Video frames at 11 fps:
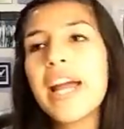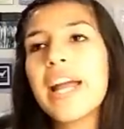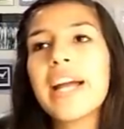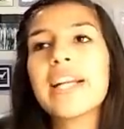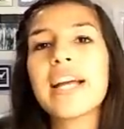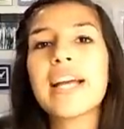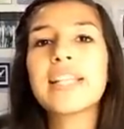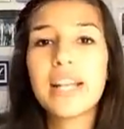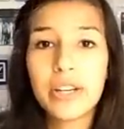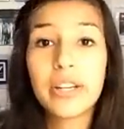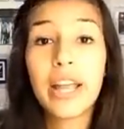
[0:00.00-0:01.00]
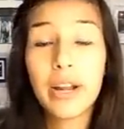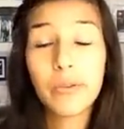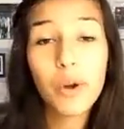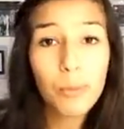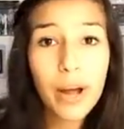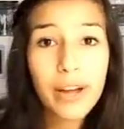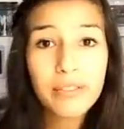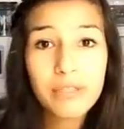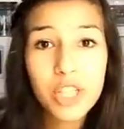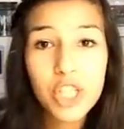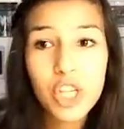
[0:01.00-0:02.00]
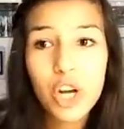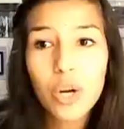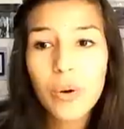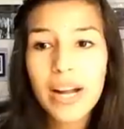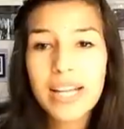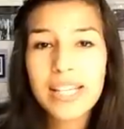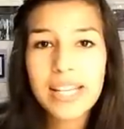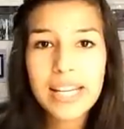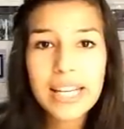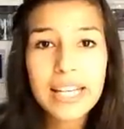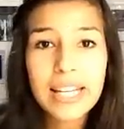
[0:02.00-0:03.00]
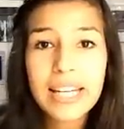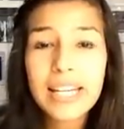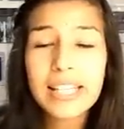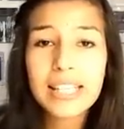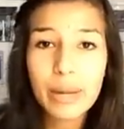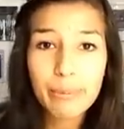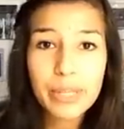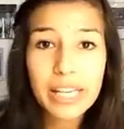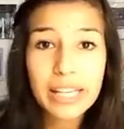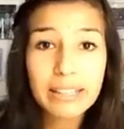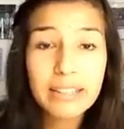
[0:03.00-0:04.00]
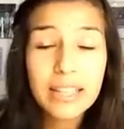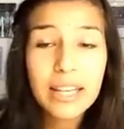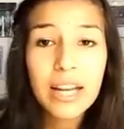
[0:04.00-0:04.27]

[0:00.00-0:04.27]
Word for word: and i sounded like a robot so i didn't get accepted